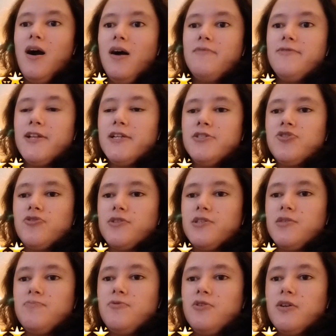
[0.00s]
I really enjoyed
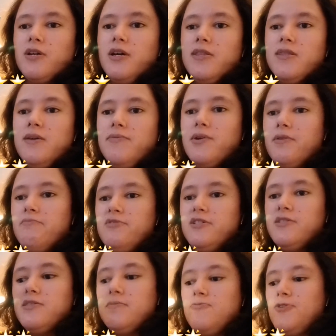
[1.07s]
this book. Another
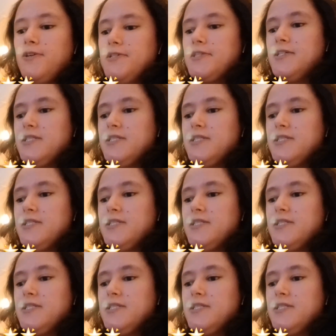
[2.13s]
complete surprise.